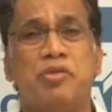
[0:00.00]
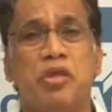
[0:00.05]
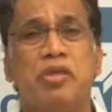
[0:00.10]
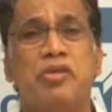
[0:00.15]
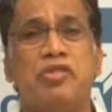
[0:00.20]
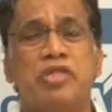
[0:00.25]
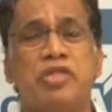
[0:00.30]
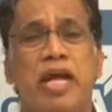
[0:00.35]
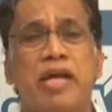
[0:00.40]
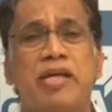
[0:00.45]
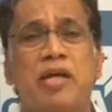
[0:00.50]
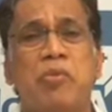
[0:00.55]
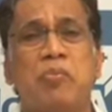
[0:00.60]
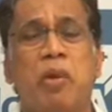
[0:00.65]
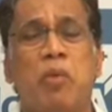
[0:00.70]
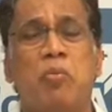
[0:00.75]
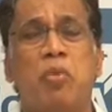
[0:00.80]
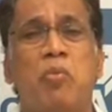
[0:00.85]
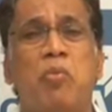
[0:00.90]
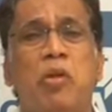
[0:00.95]
in standard,
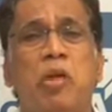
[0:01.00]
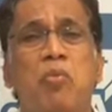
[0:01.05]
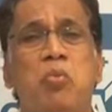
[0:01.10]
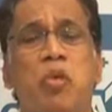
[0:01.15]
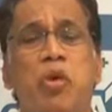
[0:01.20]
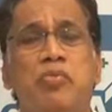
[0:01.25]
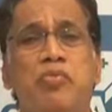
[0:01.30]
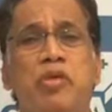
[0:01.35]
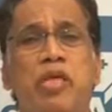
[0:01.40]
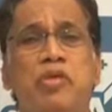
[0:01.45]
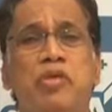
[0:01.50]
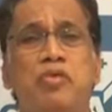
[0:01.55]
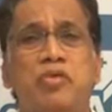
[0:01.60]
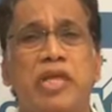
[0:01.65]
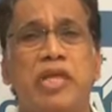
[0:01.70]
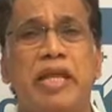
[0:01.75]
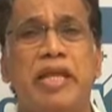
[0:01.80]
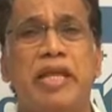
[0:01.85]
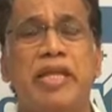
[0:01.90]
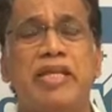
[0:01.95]
probably 1 week to
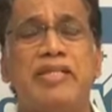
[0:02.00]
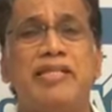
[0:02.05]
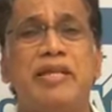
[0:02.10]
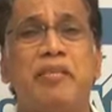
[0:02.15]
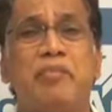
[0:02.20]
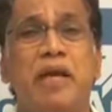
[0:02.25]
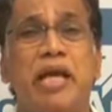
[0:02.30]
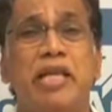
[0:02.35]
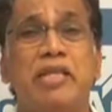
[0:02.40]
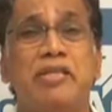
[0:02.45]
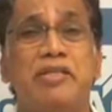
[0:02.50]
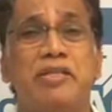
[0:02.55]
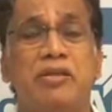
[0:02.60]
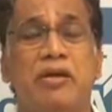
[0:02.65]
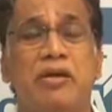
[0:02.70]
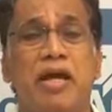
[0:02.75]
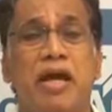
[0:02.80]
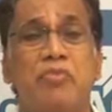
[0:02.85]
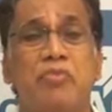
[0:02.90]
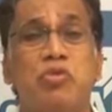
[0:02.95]
10 days, they might
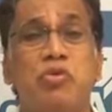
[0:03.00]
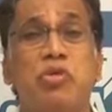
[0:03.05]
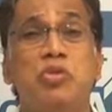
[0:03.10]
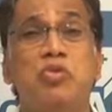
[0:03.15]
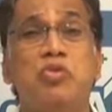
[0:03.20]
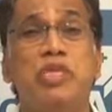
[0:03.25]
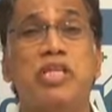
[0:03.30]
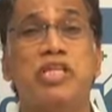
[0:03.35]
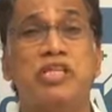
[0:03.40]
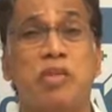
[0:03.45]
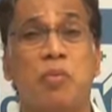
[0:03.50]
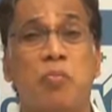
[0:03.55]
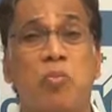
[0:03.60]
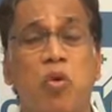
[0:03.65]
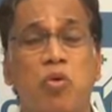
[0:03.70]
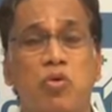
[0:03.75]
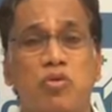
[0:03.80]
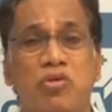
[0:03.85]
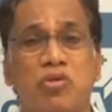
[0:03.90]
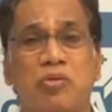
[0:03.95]
have to use a
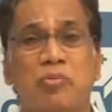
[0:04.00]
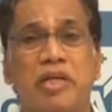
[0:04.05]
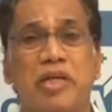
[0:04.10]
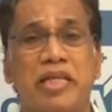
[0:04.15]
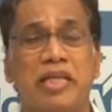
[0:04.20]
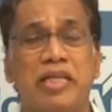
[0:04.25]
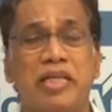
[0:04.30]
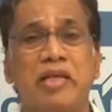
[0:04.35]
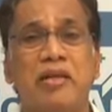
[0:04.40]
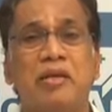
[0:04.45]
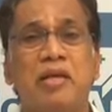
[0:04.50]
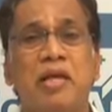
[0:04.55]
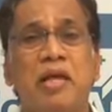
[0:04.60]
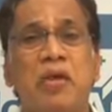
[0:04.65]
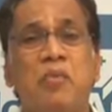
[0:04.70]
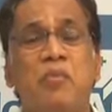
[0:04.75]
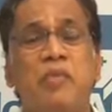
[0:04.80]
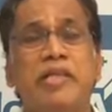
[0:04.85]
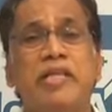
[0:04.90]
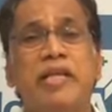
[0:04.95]
support. But here,
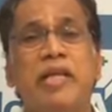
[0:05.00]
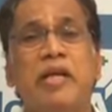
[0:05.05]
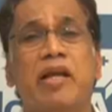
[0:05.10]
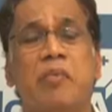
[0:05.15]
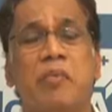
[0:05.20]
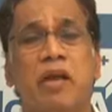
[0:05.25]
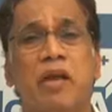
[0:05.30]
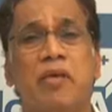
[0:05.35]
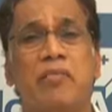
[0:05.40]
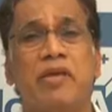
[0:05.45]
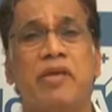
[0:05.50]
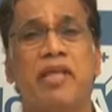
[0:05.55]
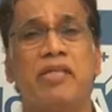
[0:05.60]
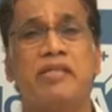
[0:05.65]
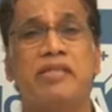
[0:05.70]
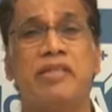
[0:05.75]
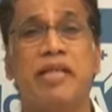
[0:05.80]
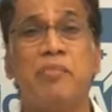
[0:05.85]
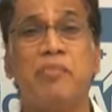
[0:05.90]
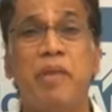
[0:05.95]
within a couple of
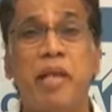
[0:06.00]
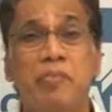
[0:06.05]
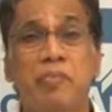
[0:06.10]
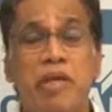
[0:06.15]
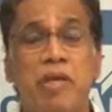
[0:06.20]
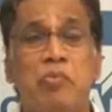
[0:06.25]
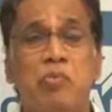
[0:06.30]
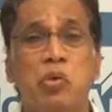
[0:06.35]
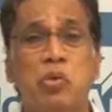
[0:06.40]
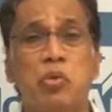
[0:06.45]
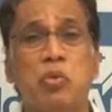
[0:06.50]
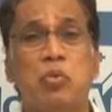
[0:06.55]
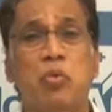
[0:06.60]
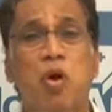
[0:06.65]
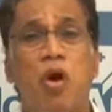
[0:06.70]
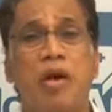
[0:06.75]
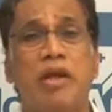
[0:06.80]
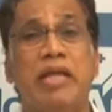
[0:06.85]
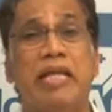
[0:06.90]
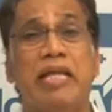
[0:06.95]
days, they may be able to
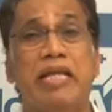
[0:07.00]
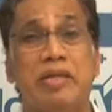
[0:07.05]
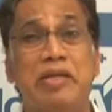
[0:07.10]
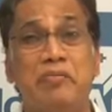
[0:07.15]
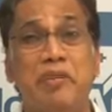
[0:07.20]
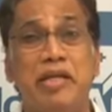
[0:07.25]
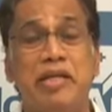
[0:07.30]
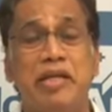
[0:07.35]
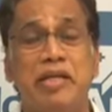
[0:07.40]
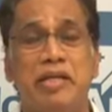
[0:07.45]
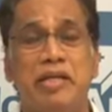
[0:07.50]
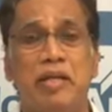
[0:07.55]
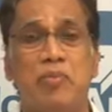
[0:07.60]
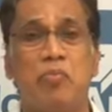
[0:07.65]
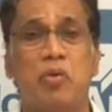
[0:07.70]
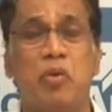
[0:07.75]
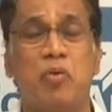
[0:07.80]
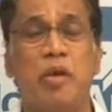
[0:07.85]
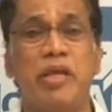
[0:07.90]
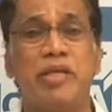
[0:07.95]
walk independently,
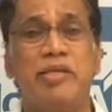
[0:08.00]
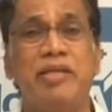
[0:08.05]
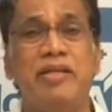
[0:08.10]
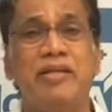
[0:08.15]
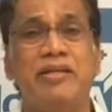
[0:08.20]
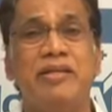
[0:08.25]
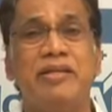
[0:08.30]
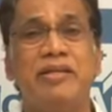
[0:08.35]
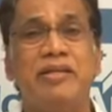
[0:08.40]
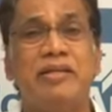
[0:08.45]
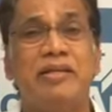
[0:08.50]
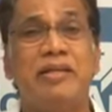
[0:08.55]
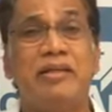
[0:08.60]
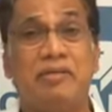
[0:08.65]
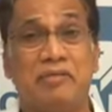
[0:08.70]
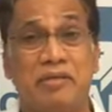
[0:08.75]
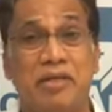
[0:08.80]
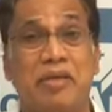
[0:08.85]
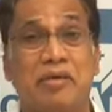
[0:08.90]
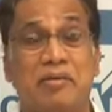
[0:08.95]
provided
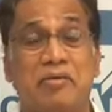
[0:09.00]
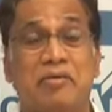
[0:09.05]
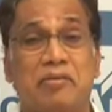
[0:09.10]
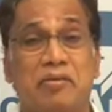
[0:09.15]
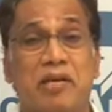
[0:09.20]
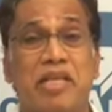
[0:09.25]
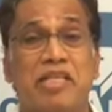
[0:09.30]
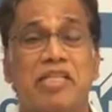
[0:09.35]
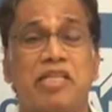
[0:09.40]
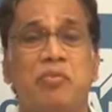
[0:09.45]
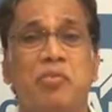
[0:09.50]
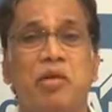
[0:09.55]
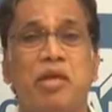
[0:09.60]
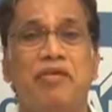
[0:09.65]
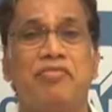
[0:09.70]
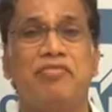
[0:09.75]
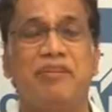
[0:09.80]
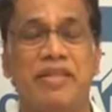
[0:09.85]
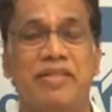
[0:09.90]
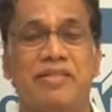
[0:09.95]
they're
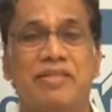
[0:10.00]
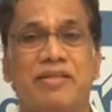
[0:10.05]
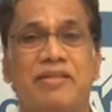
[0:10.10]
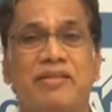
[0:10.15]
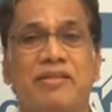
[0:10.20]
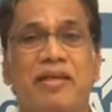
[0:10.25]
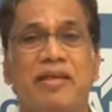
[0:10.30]
reasonably fit.